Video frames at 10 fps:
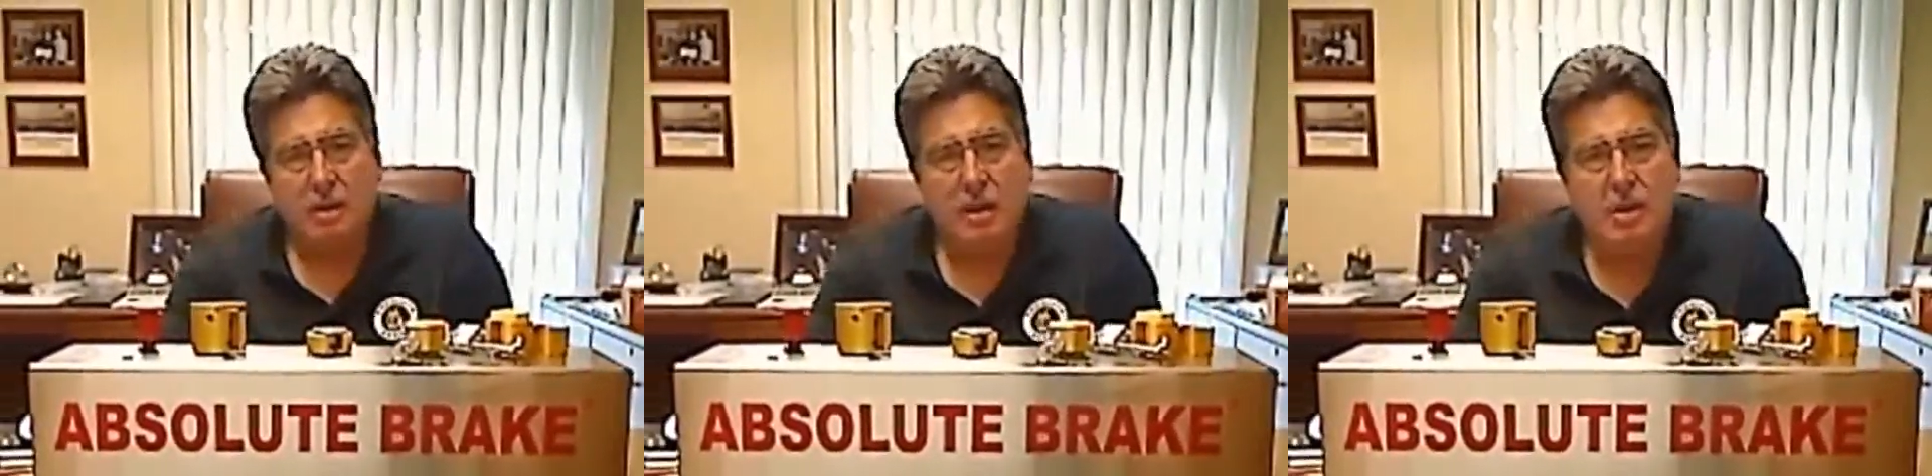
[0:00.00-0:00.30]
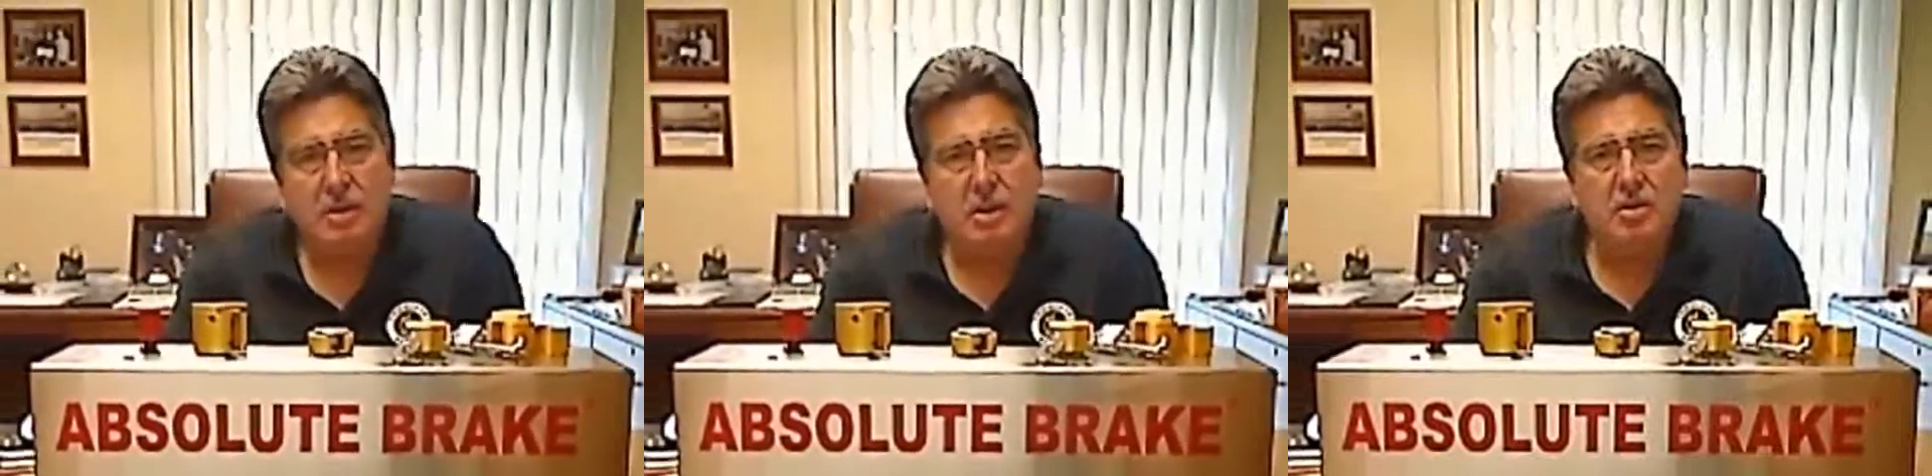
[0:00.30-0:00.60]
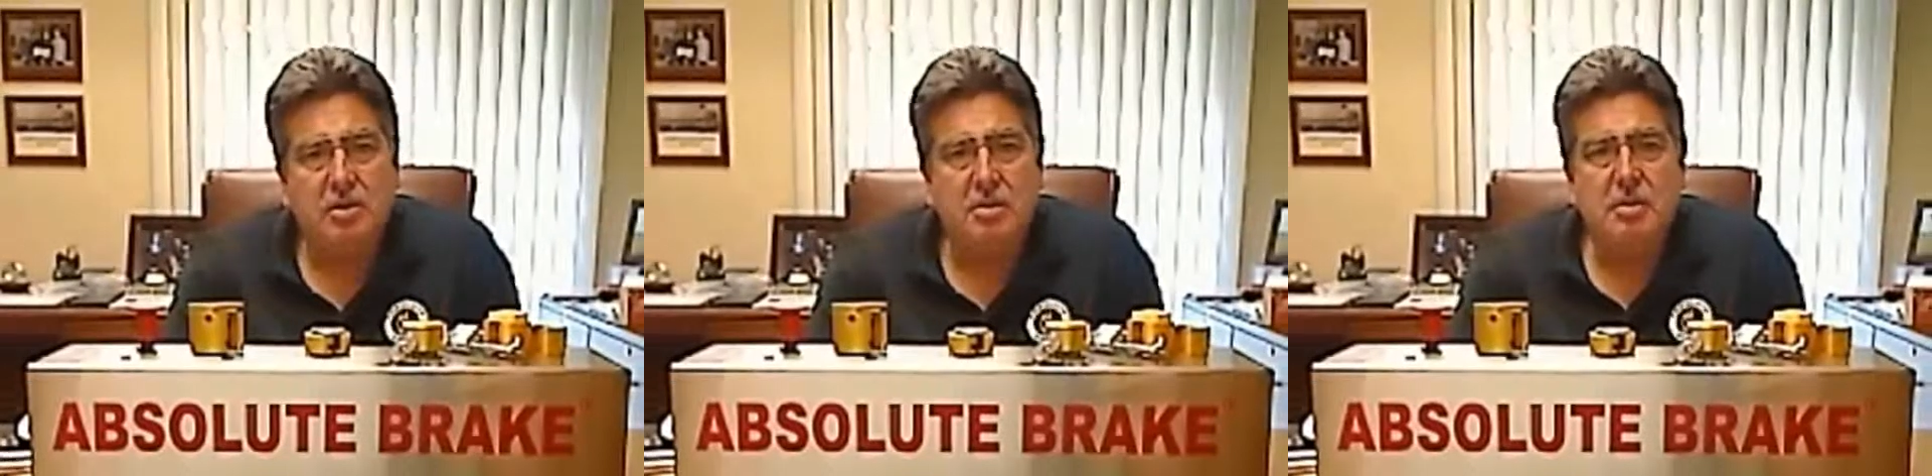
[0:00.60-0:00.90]
Now we
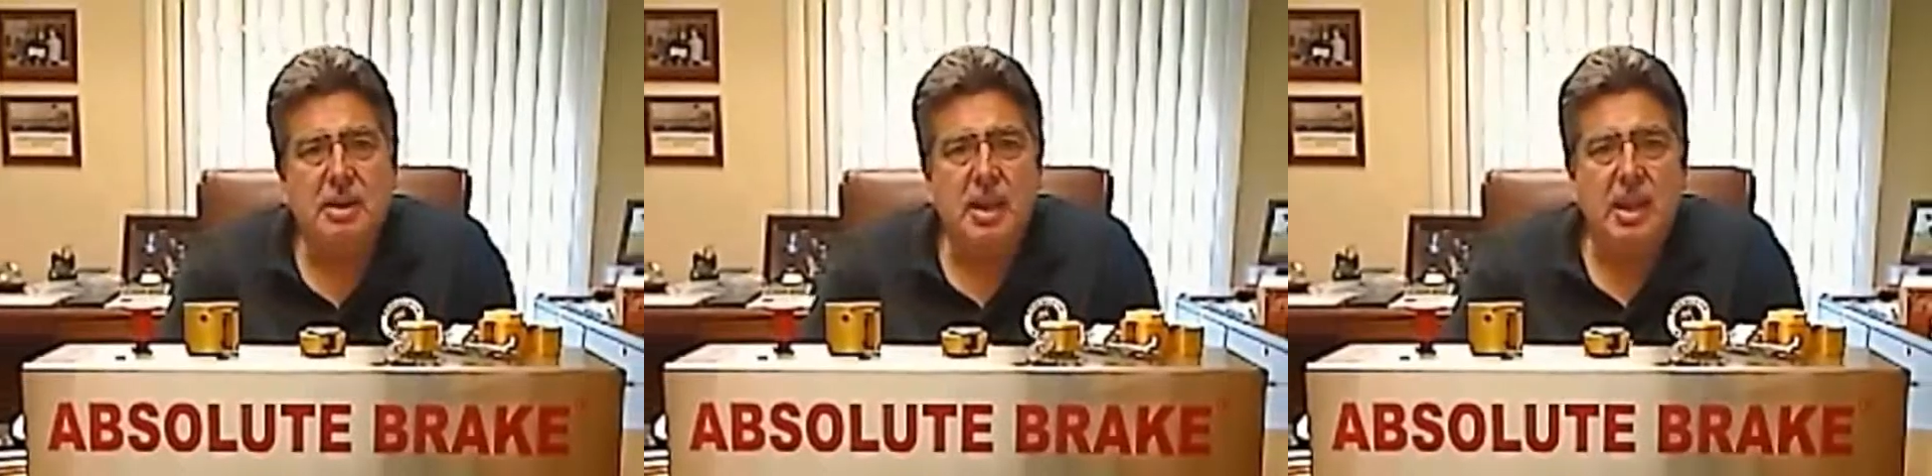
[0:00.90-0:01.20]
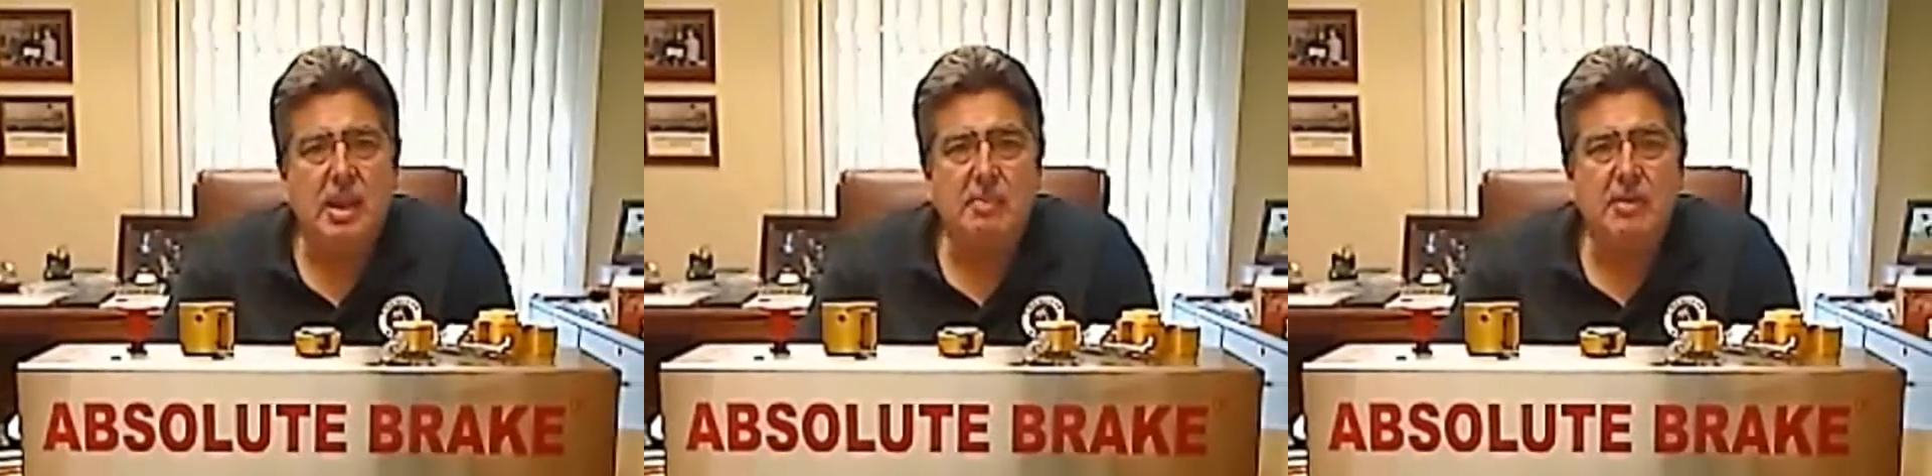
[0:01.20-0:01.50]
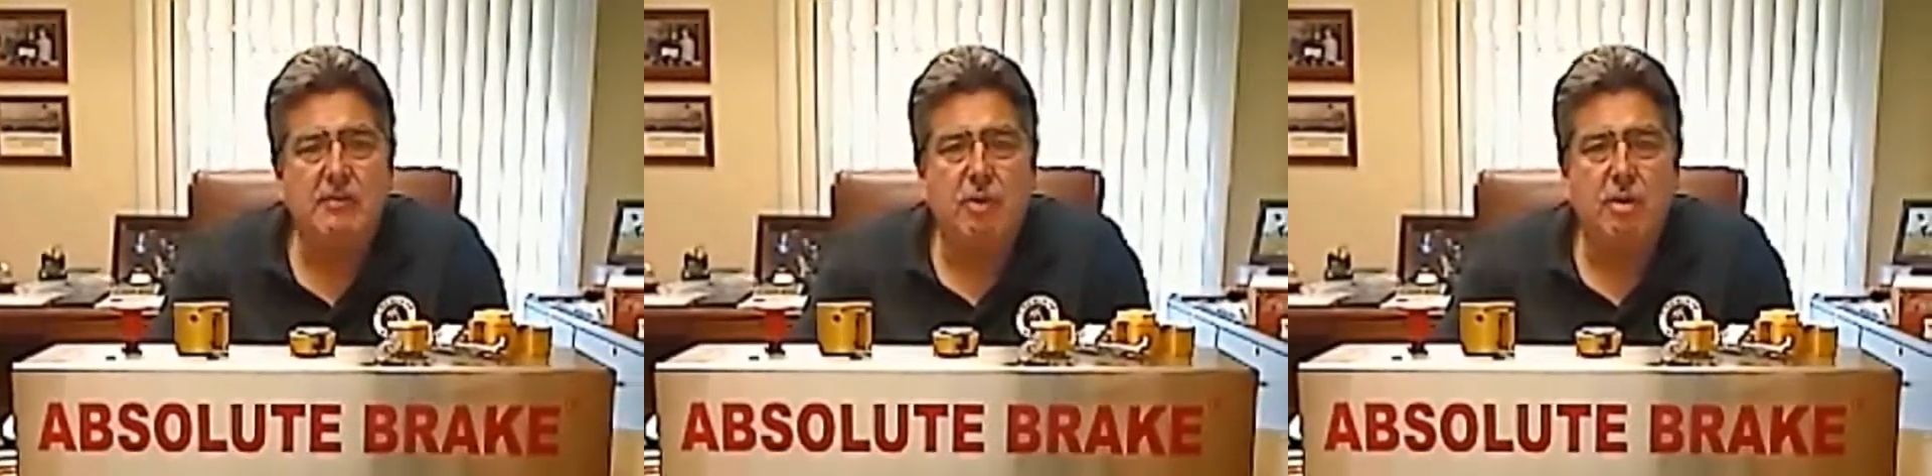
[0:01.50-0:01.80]
go to the
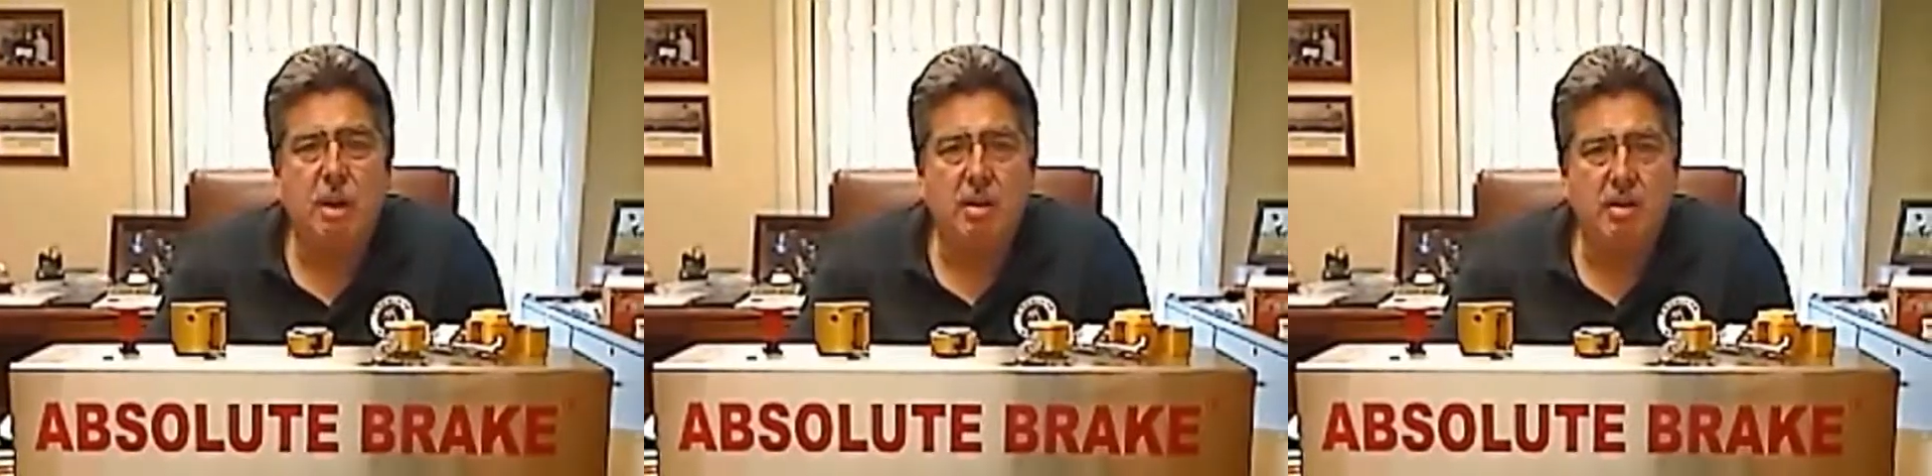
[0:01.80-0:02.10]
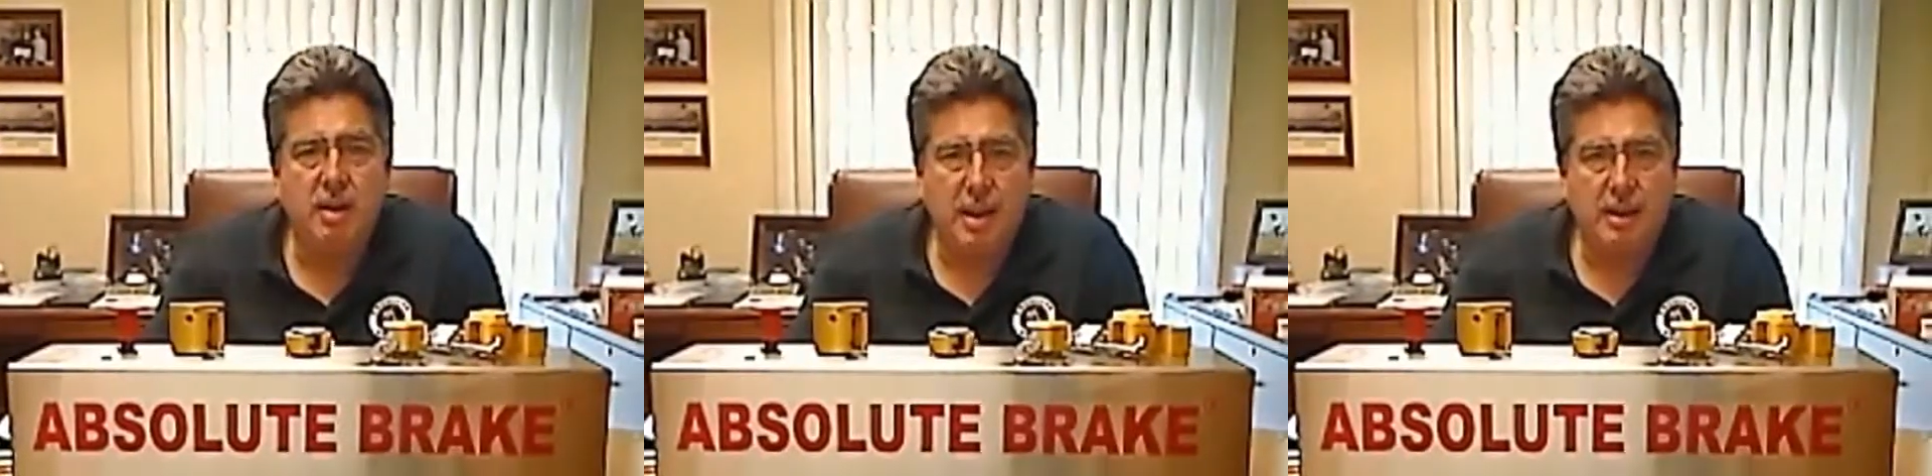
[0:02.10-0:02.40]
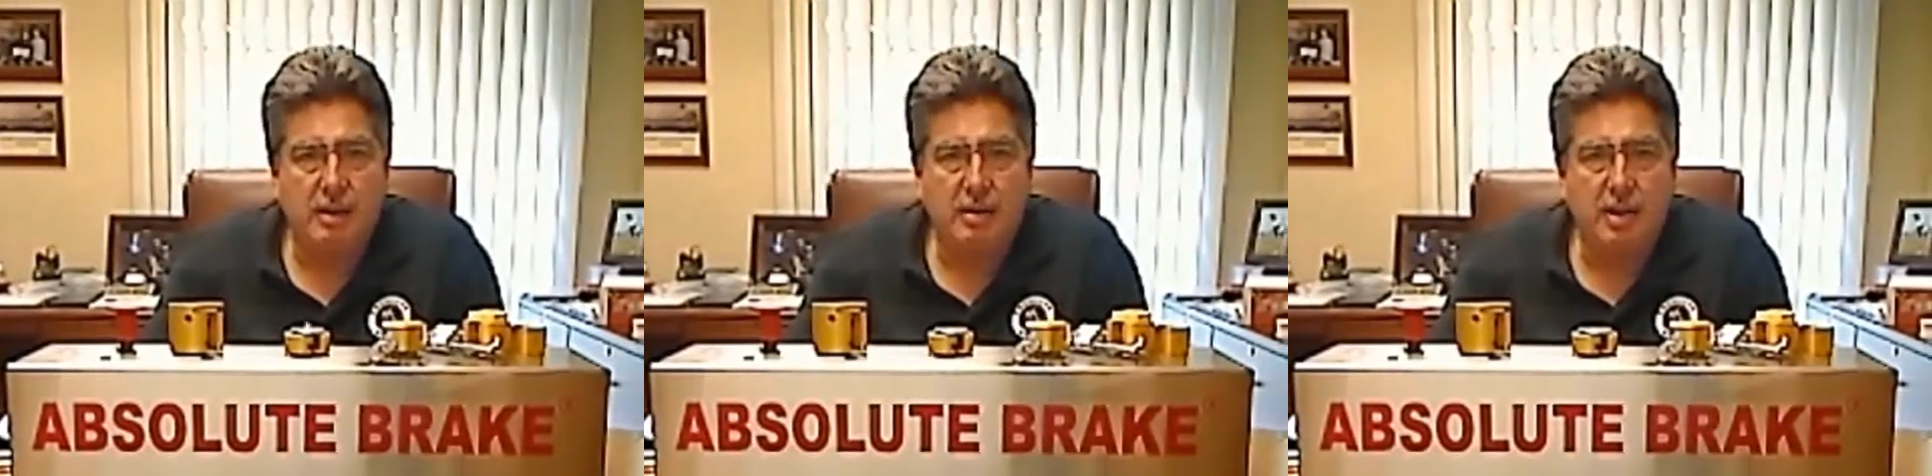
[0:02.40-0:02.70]

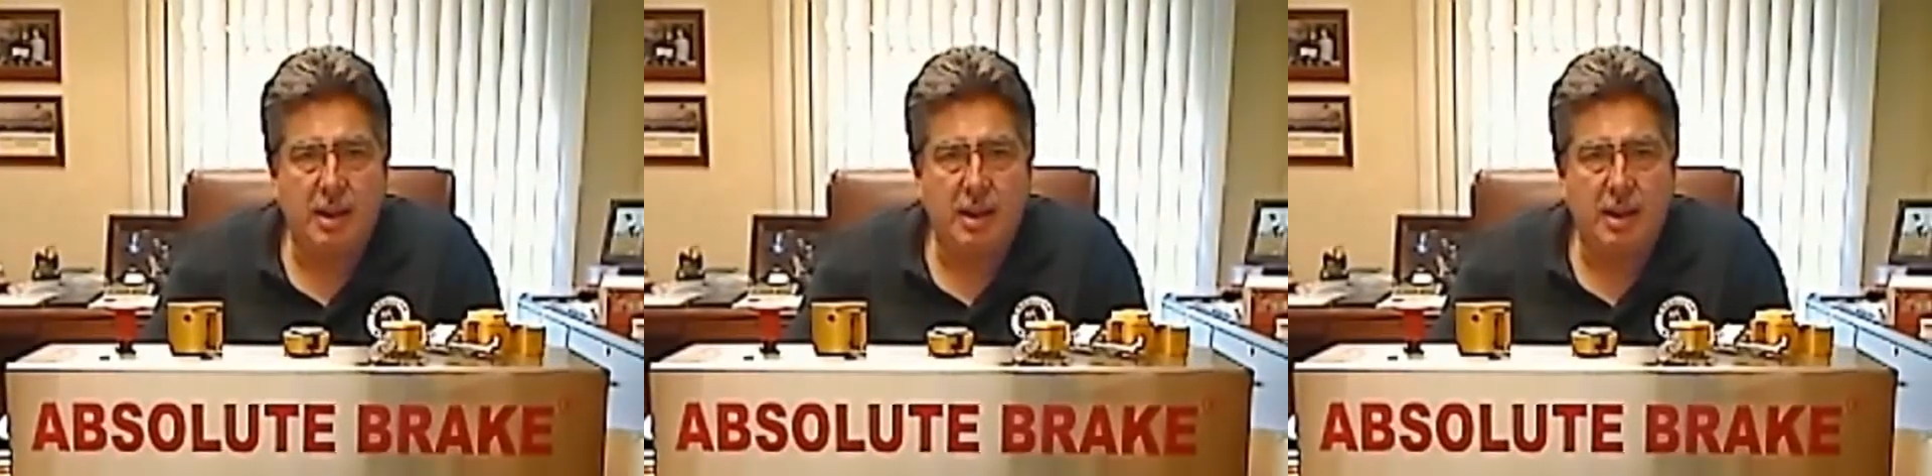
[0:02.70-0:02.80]
AB400L,